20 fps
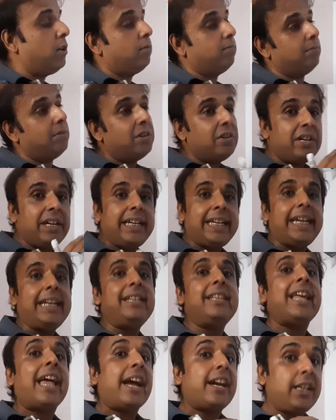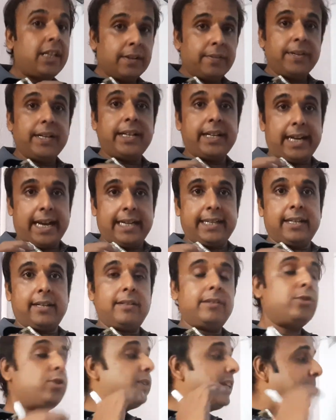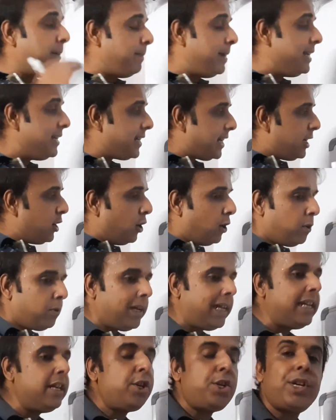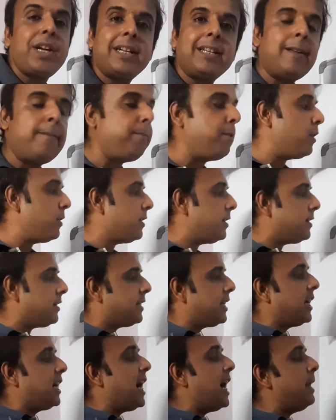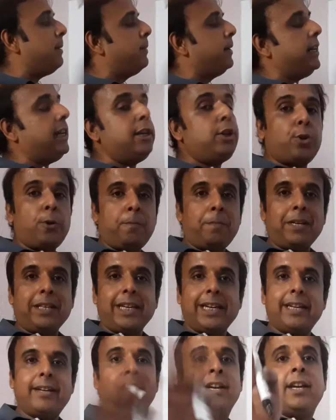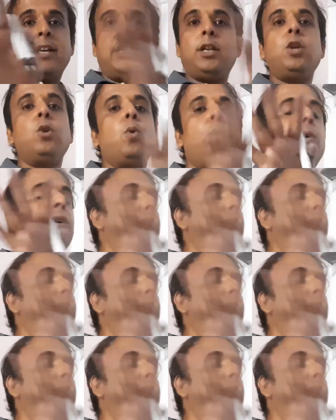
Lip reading: retain the activity rather. So that means in order to initiate the process, the carbonyl should be there. No